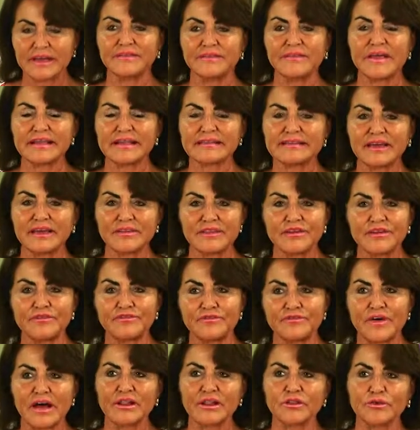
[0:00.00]
And that's how they
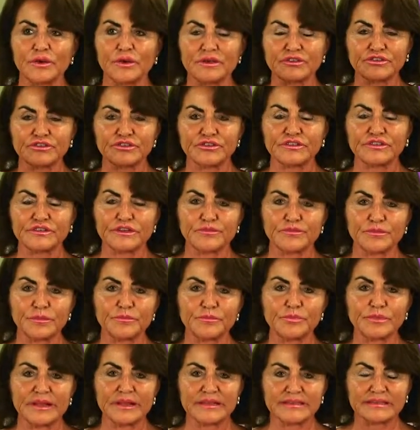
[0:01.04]
follow us to
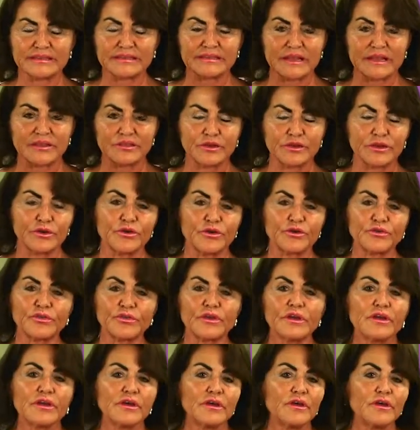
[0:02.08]
different places on the earth
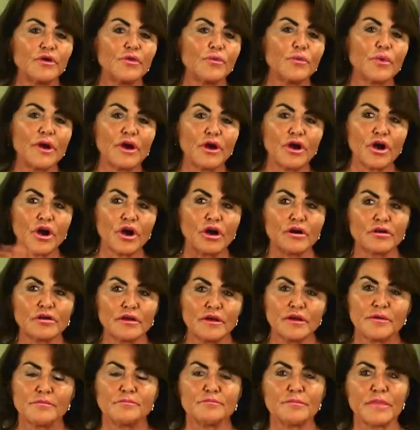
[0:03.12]
where our
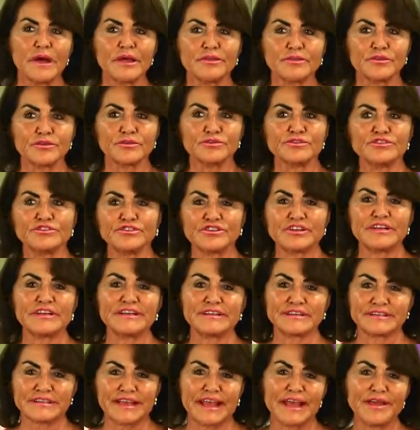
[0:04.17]
mother's
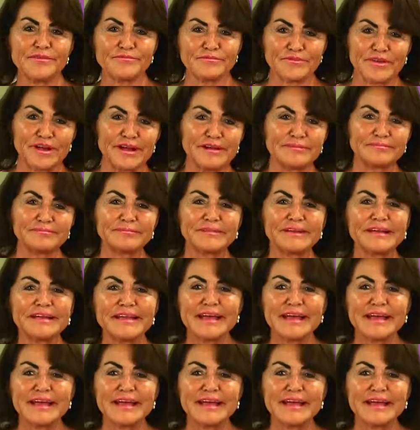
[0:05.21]
genes came from.